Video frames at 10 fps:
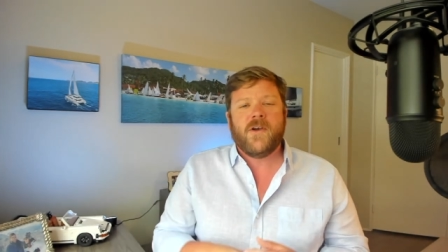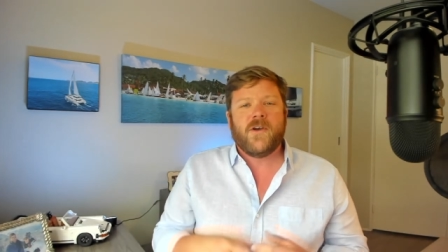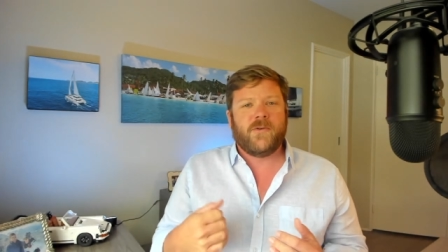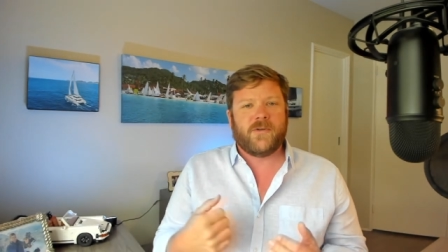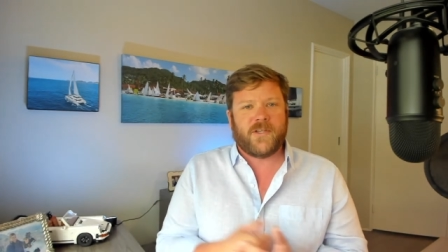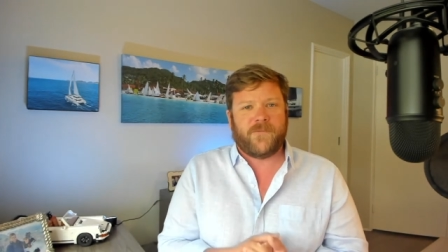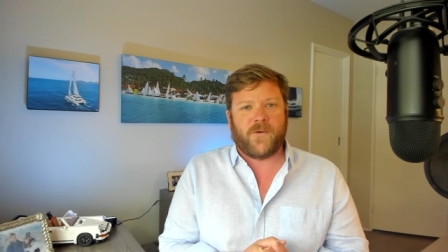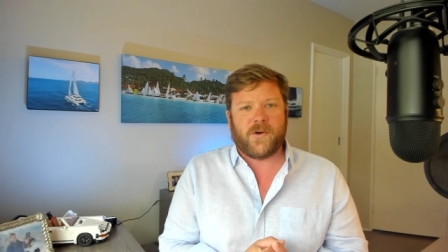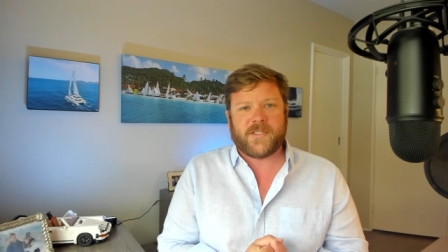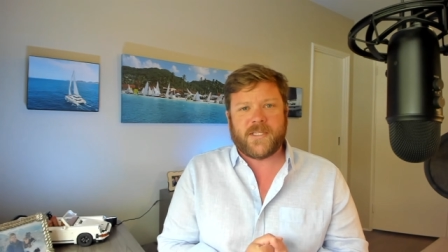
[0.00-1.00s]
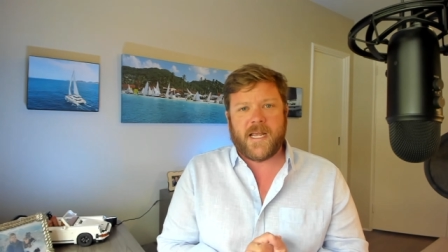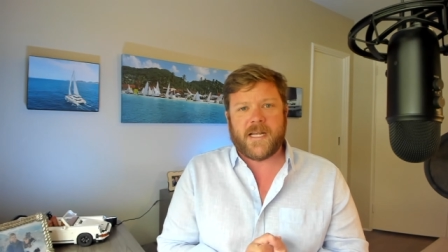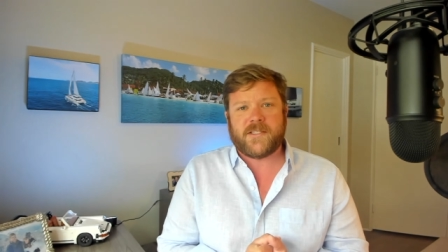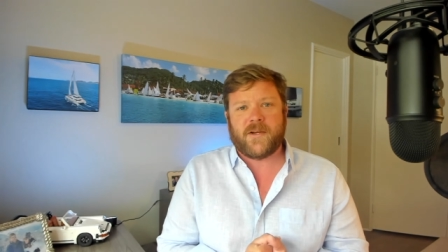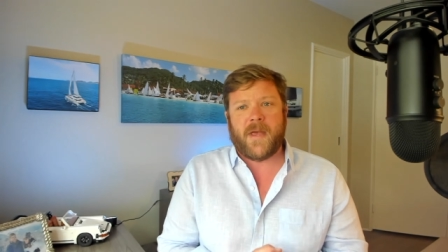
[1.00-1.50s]
who was the first to
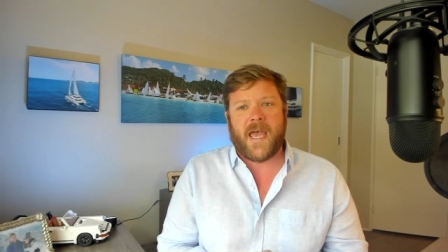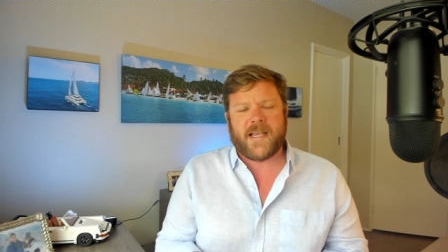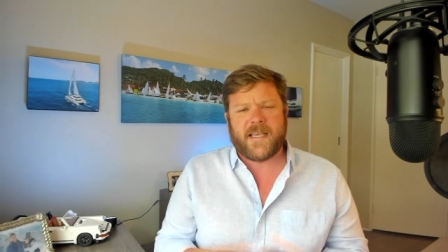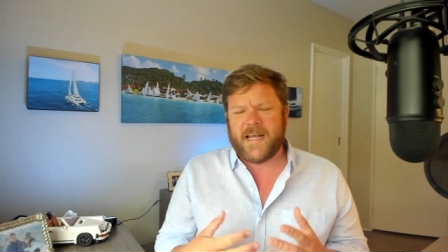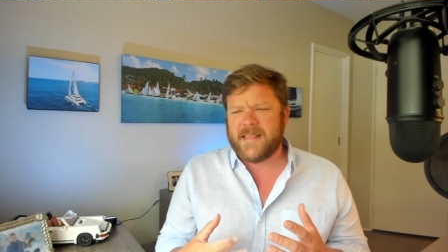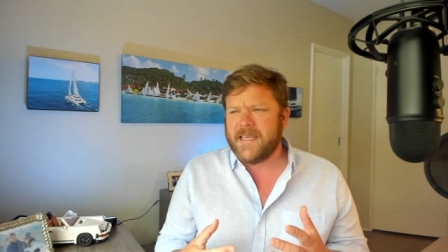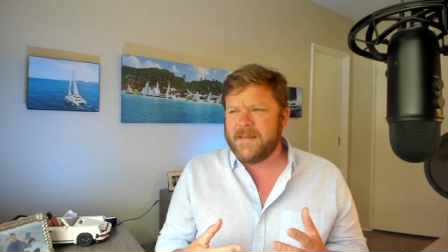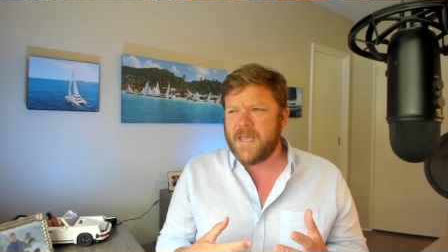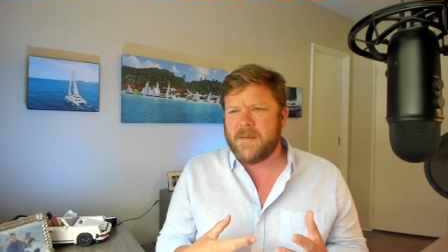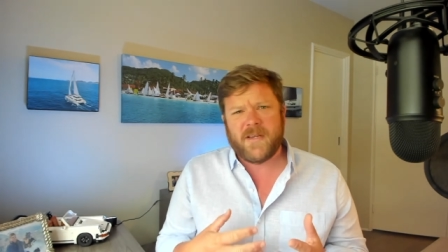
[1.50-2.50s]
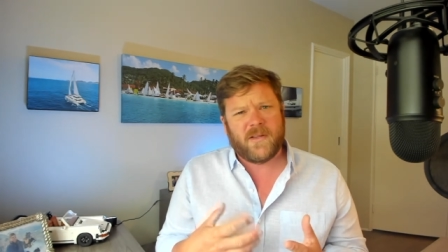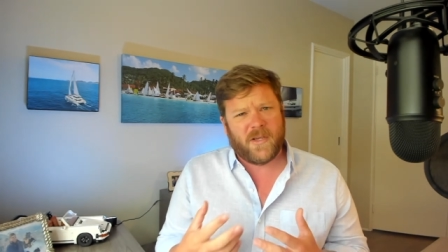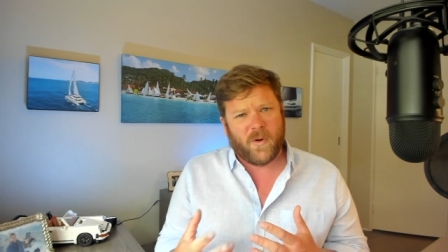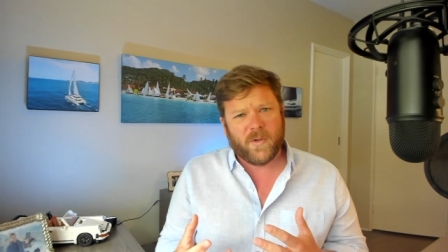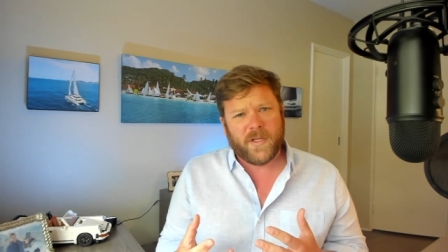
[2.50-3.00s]
answer back, and I think maybe
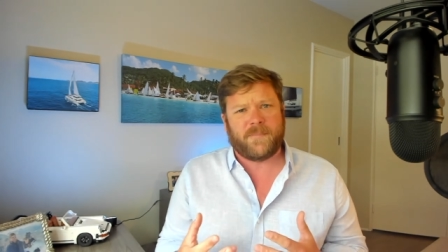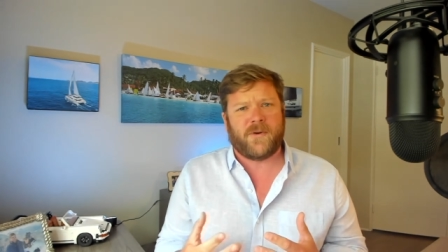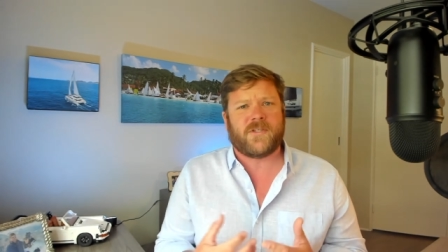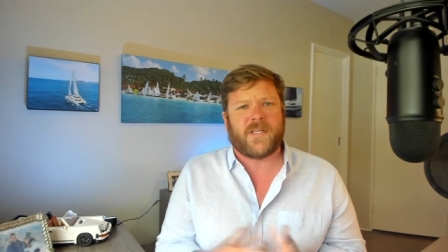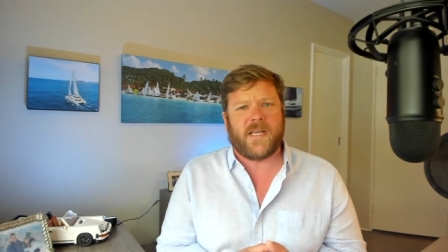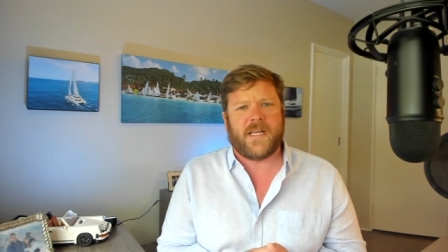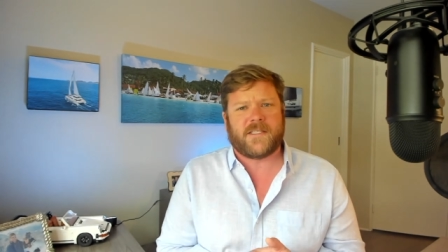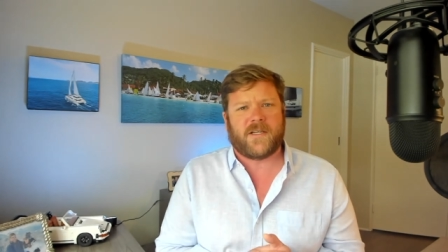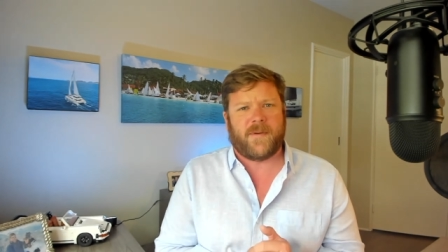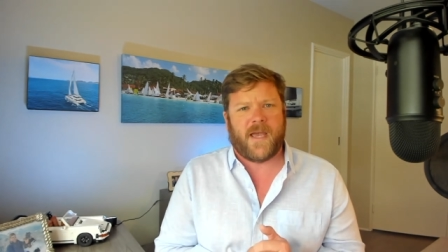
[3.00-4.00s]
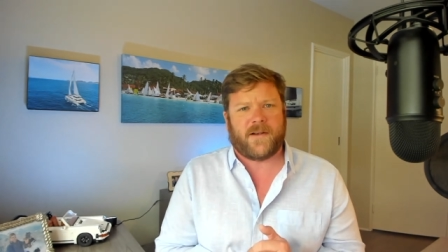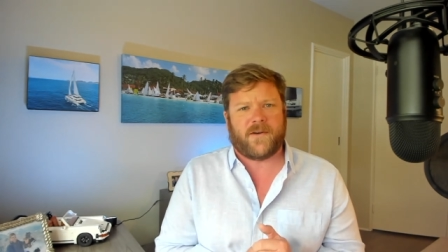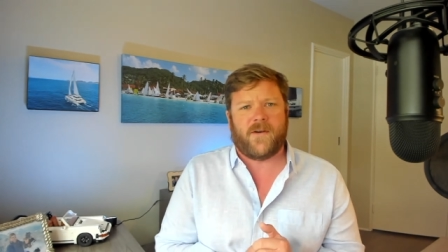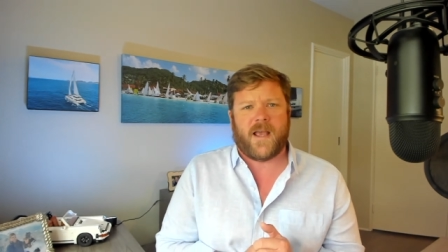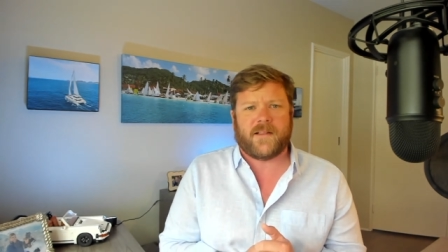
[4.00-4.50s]
the only person to answer back
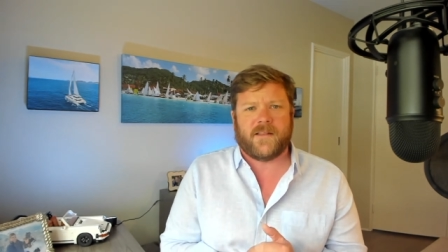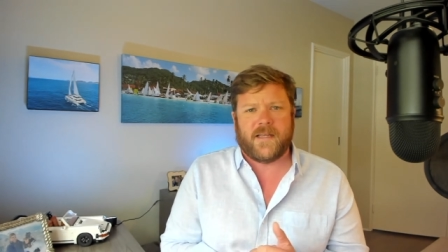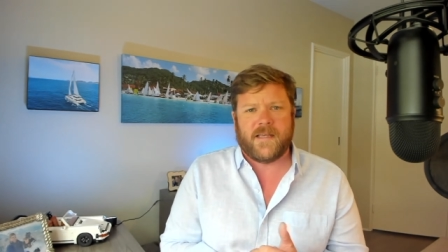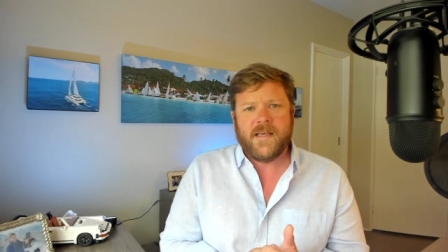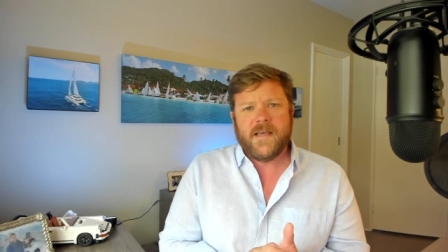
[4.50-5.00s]
correctly.